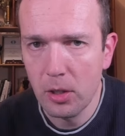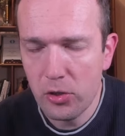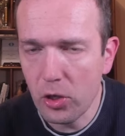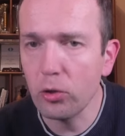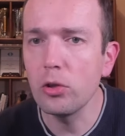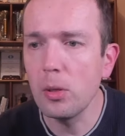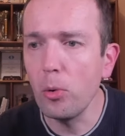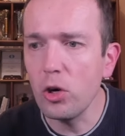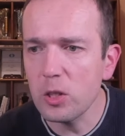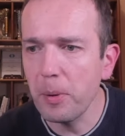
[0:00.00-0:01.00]
So the
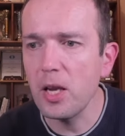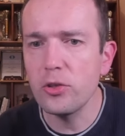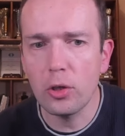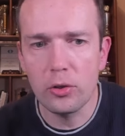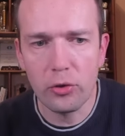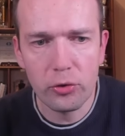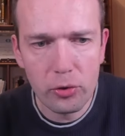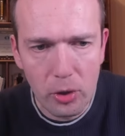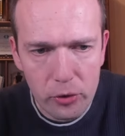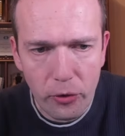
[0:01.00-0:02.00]
more space you can
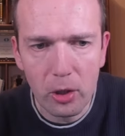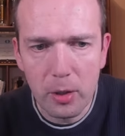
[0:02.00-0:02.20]
control,